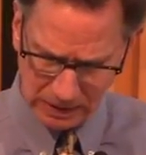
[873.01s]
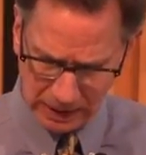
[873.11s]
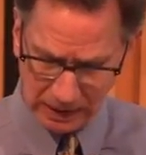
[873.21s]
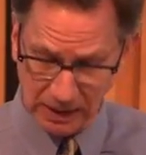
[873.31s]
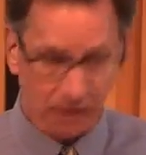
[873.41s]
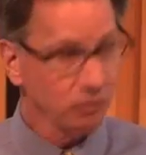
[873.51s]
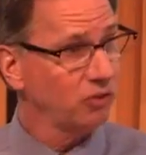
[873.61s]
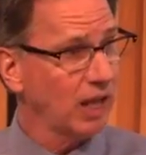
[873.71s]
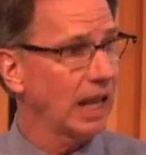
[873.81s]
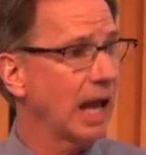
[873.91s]
I think of
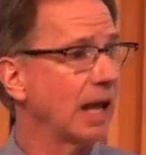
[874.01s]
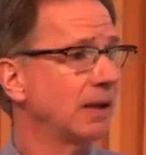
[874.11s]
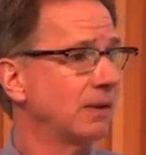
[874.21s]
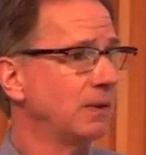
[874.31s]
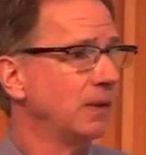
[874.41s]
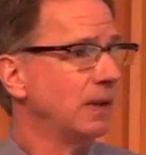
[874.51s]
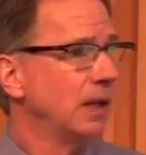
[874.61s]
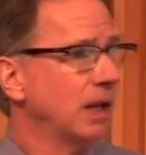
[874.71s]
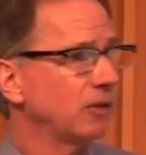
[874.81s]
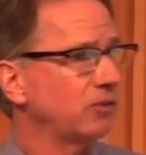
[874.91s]
Seda.
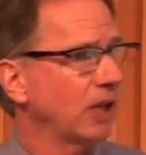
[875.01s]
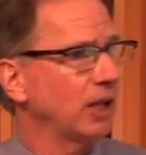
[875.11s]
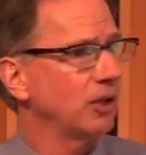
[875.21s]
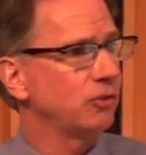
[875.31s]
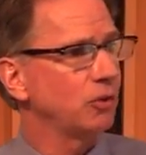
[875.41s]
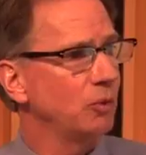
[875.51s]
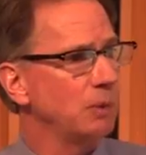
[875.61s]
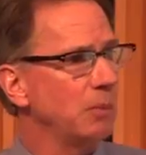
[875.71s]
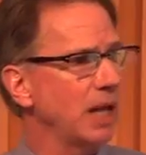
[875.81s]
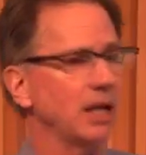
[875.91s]
Seda is who we
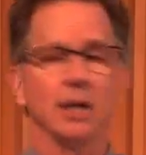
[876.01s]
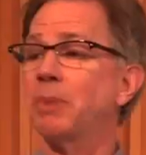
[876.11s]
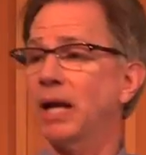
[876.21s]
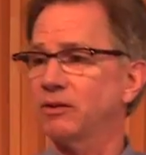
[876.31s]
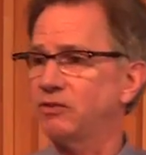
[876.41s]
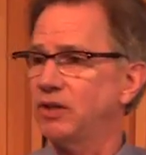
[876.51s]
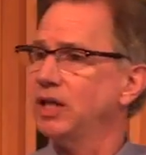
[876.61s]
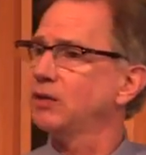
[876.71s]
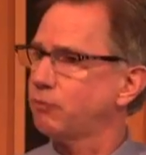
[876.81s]
met in a Palestinian,